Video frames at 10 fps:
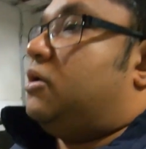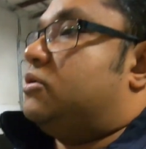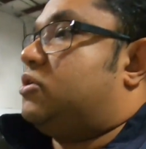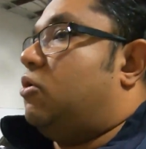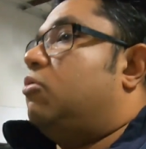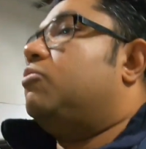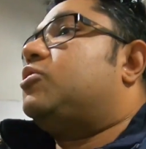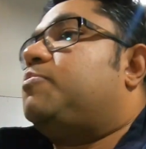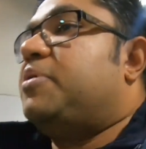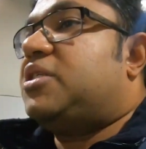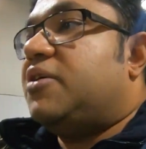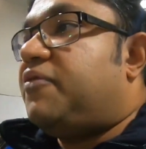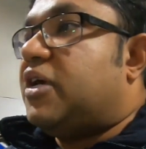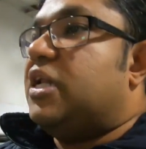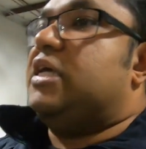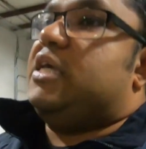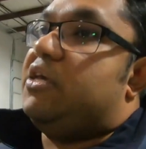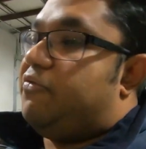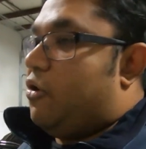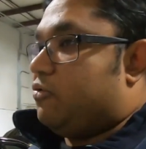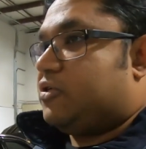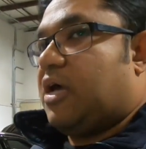So specifically EVOs.